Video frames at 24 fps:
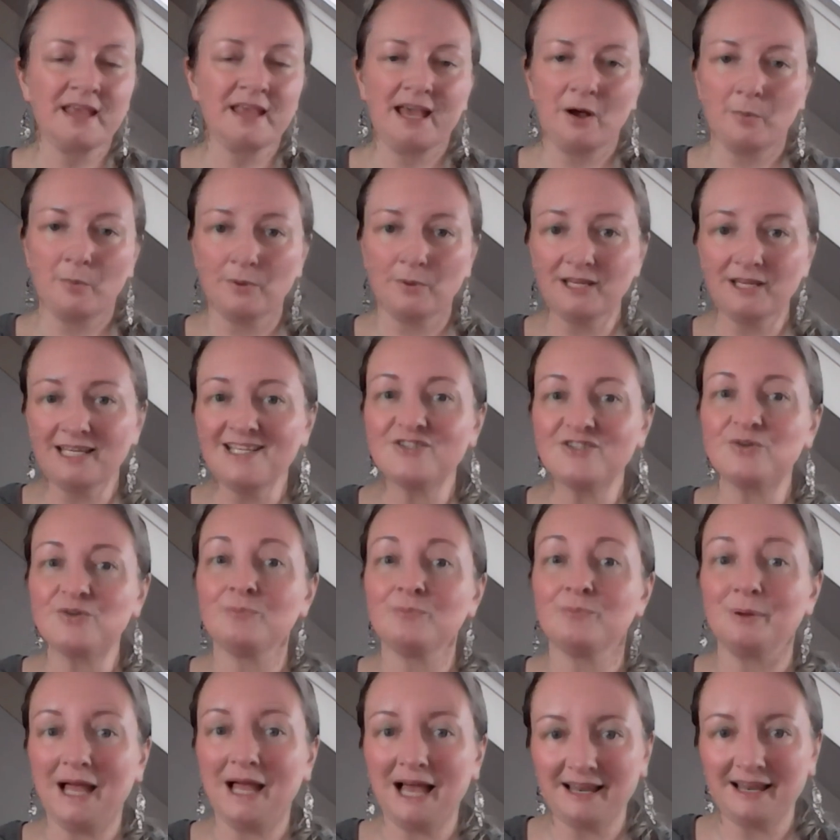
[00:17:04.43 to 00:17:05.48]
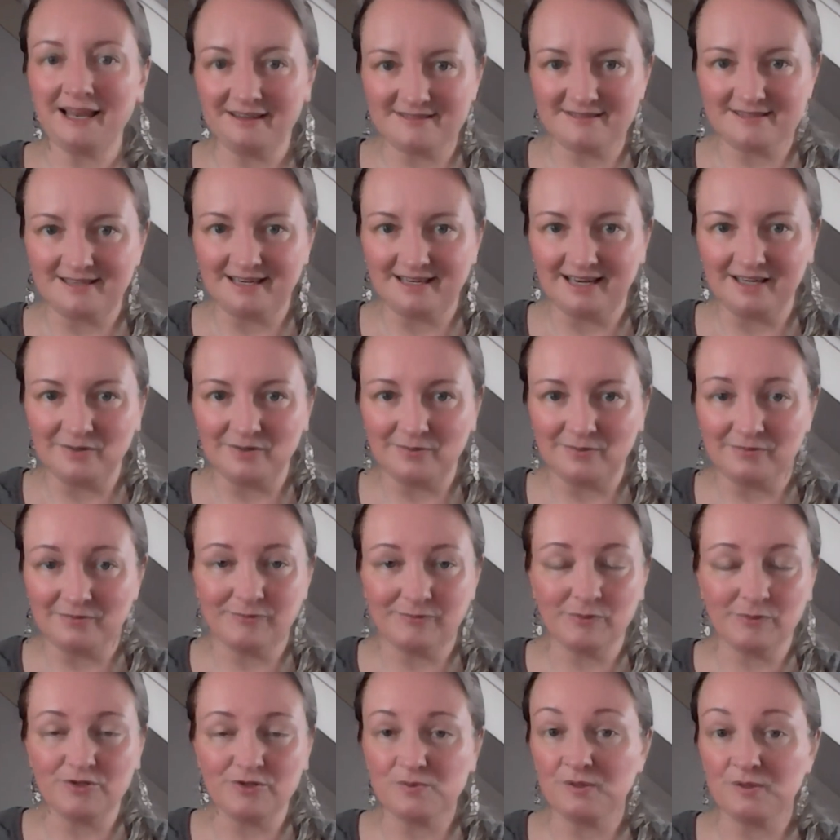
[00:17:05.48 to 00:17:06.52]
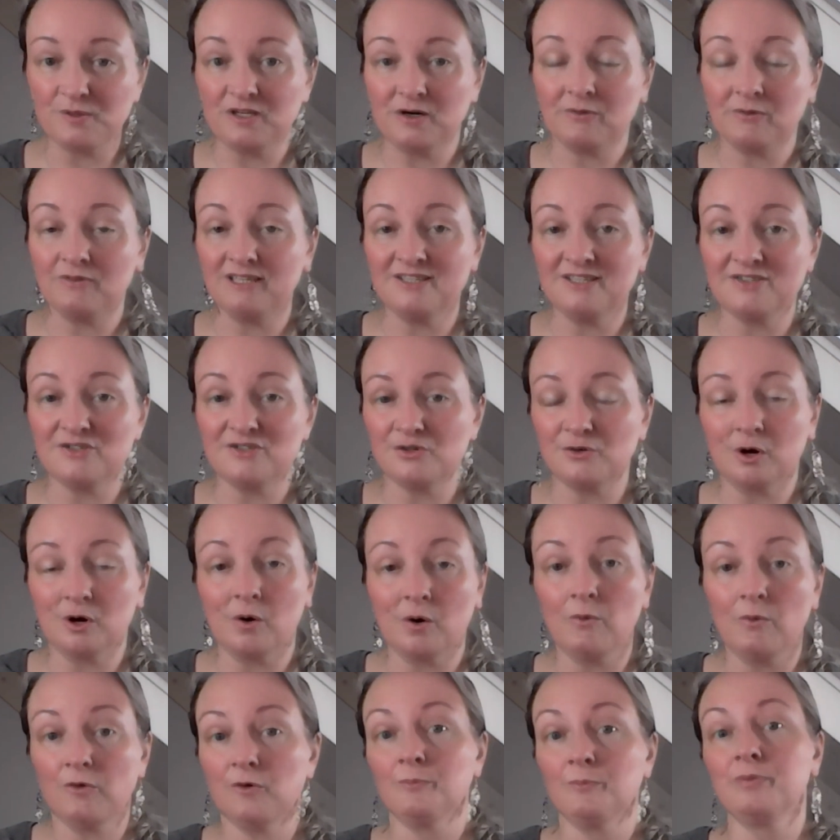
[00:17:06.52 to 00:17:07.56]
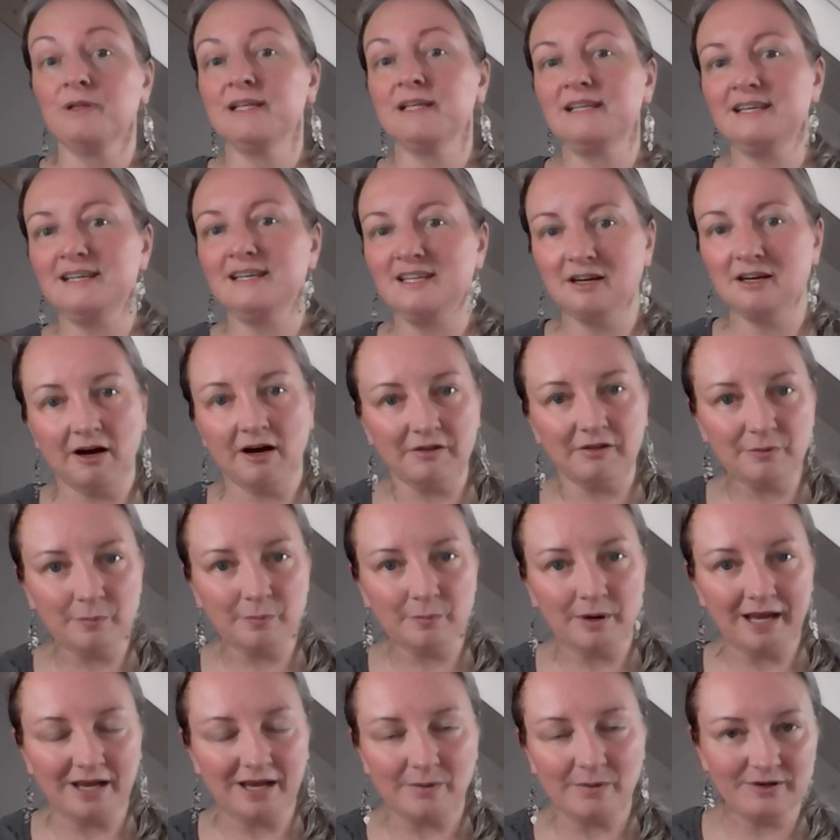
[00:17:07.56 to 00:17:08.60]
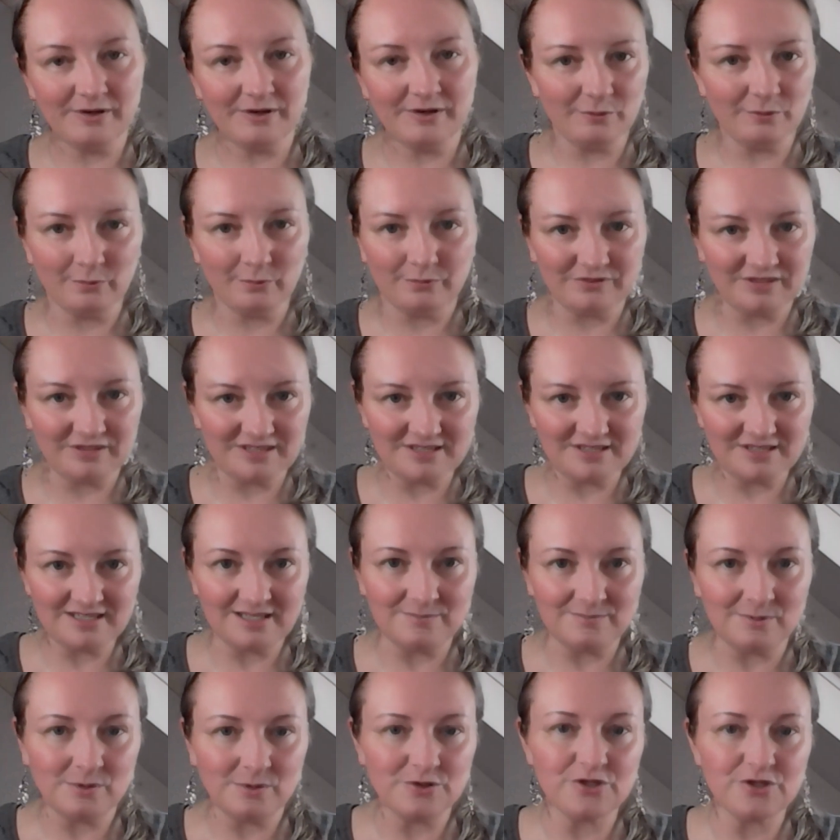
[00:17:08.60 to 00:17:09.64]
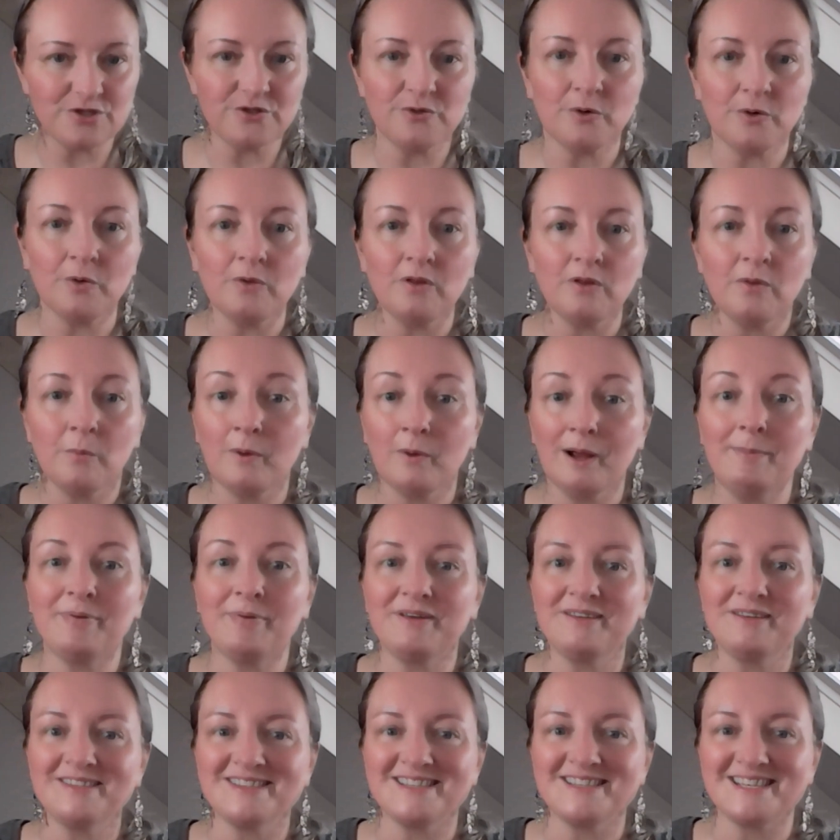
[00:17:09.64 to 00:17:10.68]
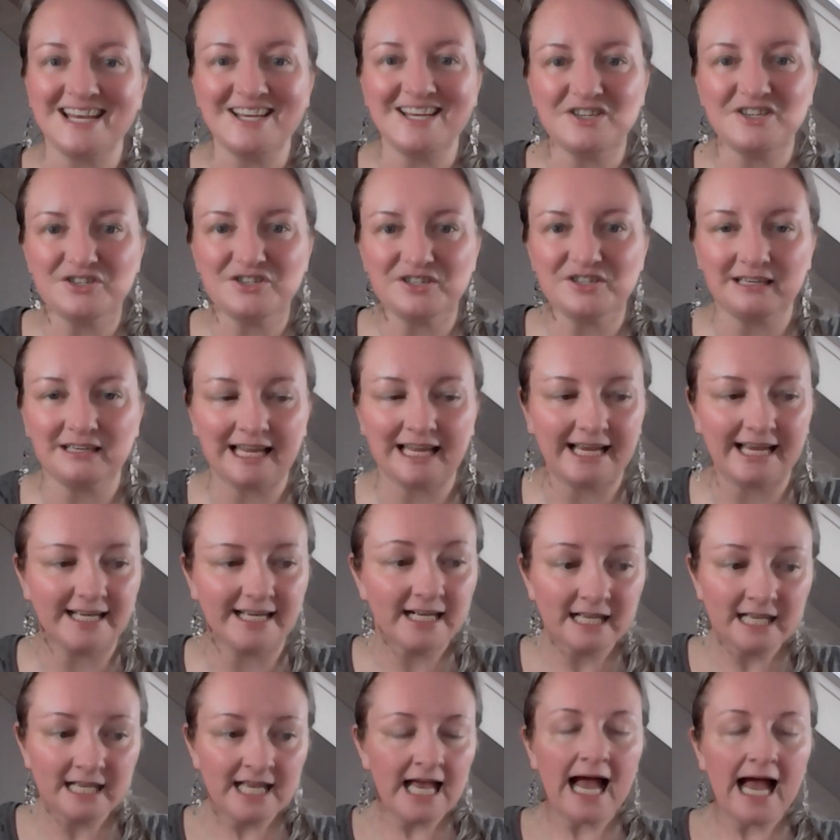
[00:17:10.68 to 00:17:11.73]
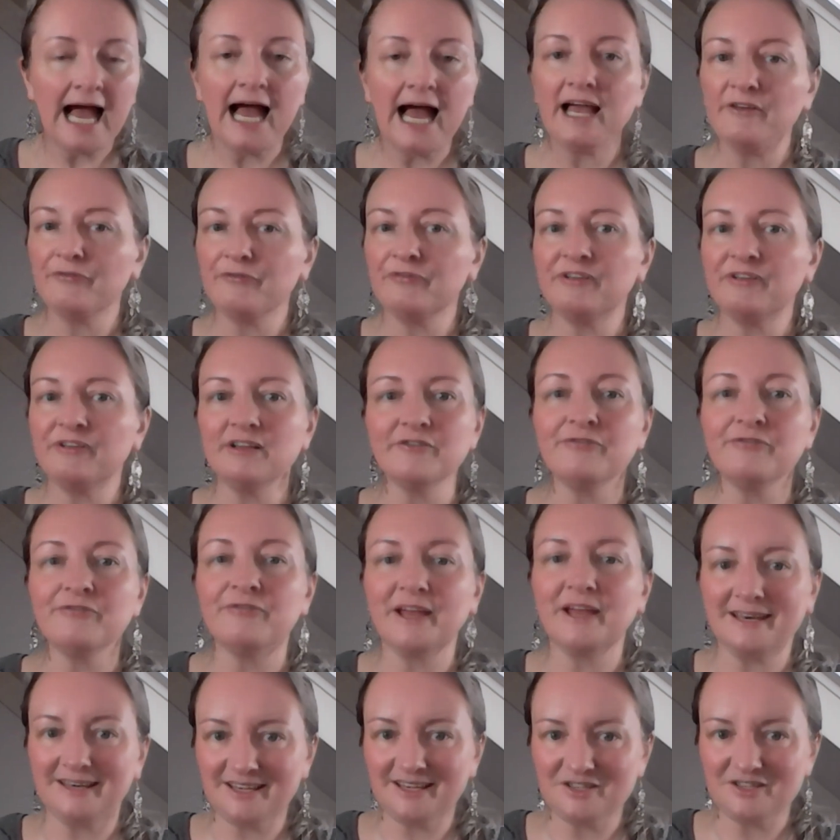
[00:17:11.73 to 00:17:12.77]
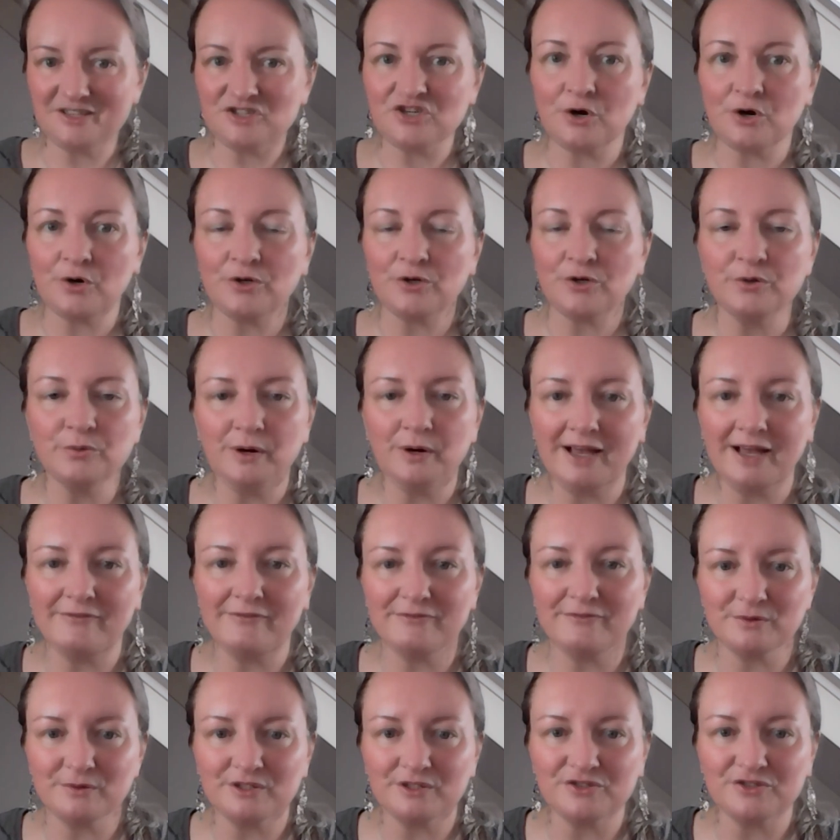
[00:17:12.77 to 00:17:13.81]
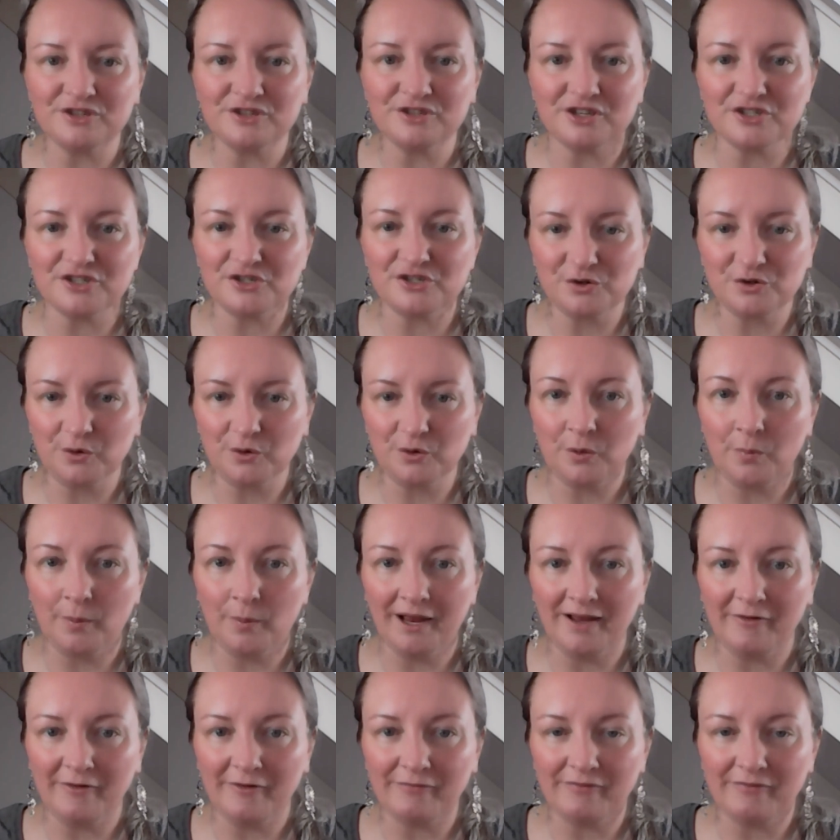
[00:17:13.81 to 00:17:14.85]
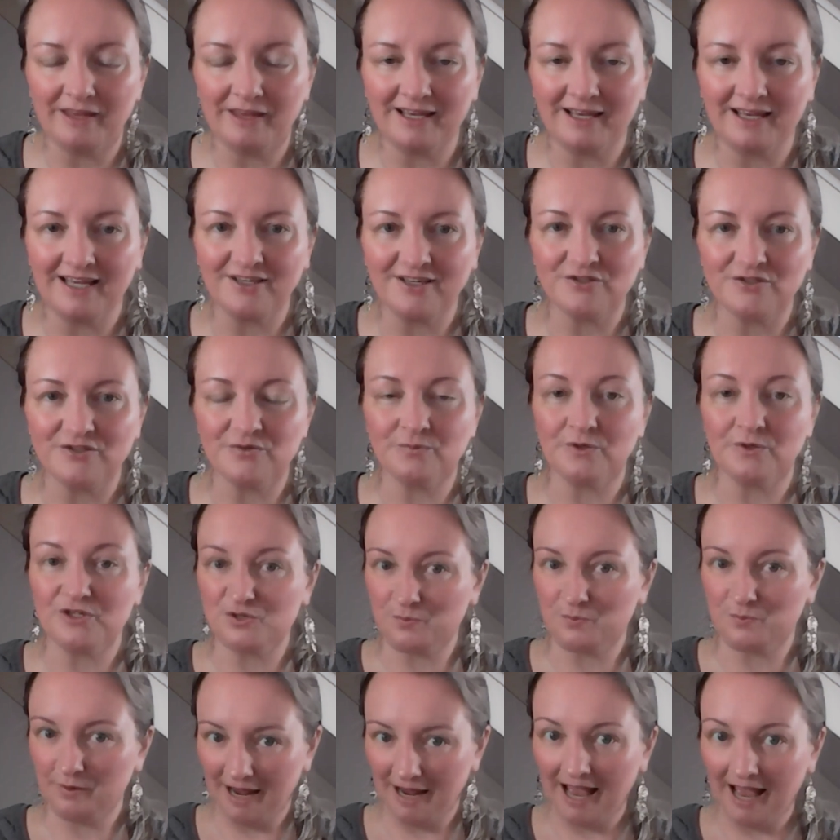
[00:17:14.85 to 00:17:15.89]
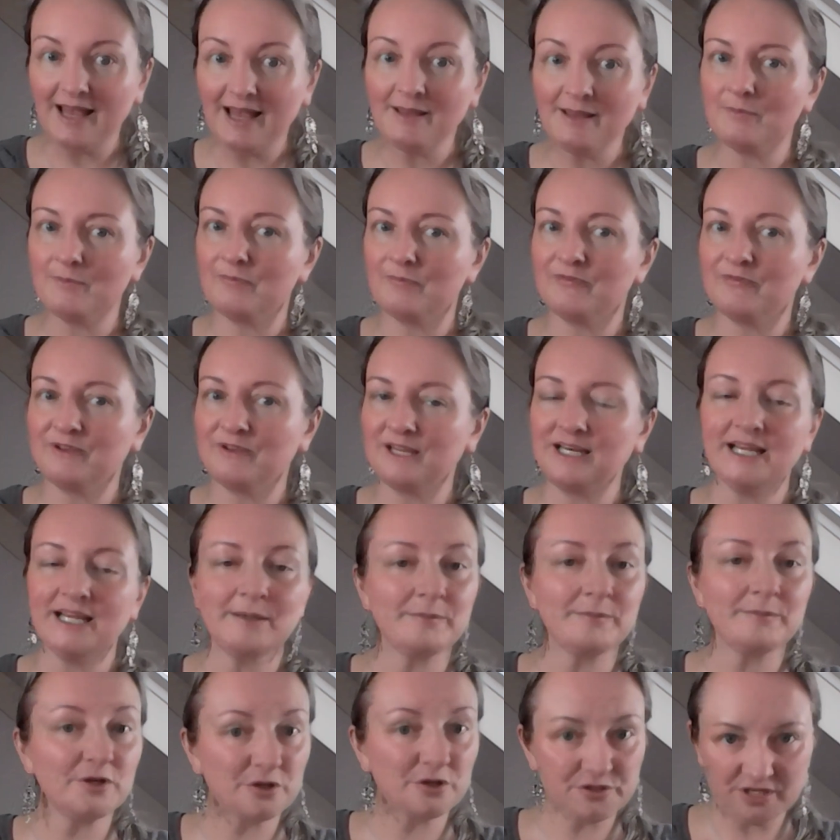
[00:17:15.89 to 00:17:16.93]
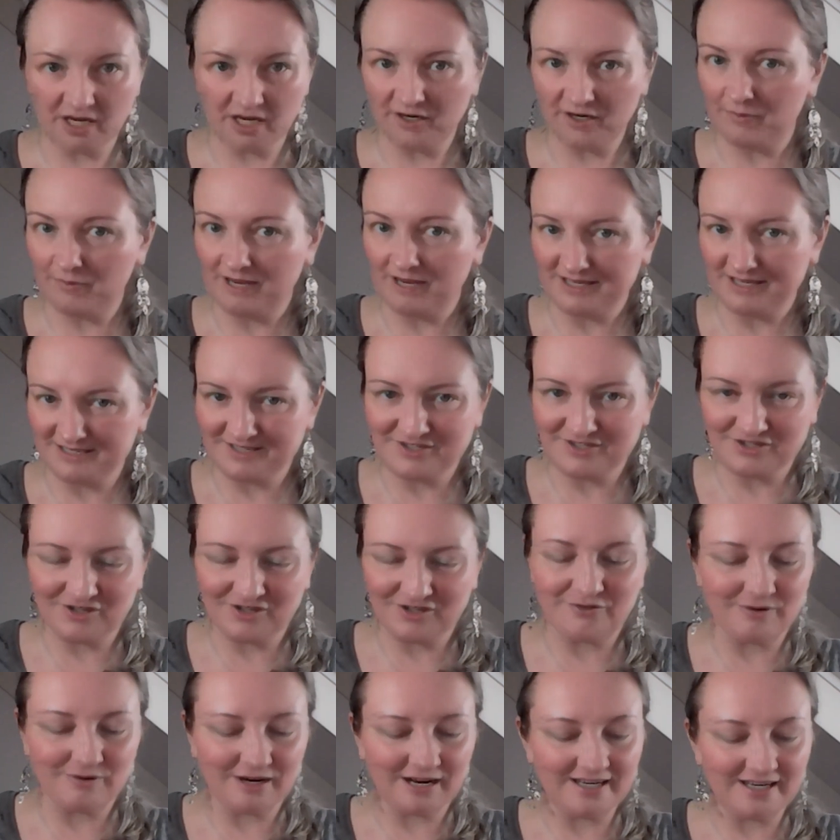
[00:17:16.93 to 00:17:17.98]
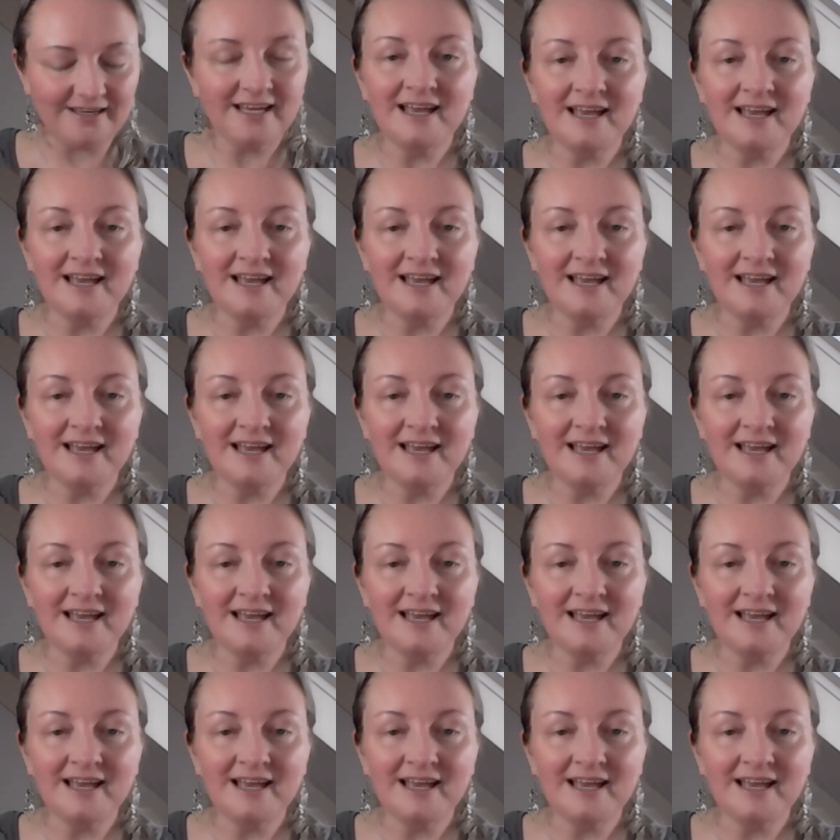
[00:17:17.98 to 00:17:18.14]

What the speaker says: We need to balance that. Of course, we don't need to go completely the other way with all these emotional weaponization, like I feel offended, so you have to adjust your way of thinking towards what I'm feeling, because otherwise it's not right.